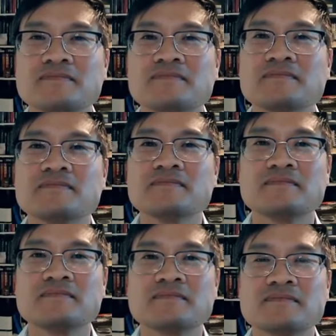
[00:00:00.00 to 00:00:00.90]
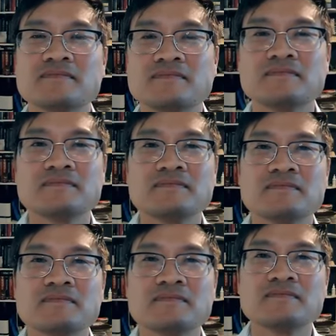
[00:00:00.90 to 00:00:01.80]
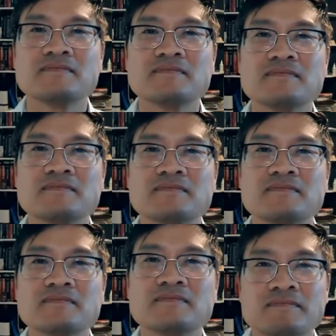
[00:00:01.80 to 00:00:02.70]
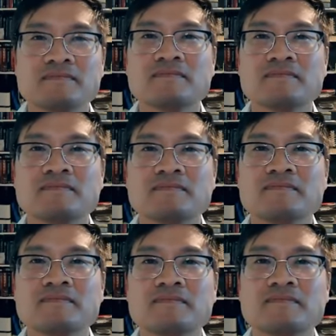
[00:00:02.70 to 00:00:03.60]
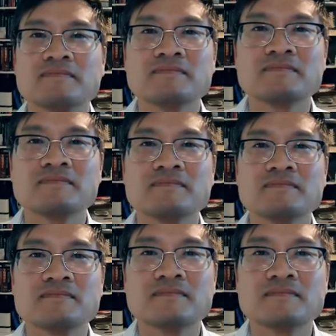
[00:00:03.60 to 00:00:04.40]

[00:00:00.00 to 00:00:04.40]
No words are spoken by the person on screen.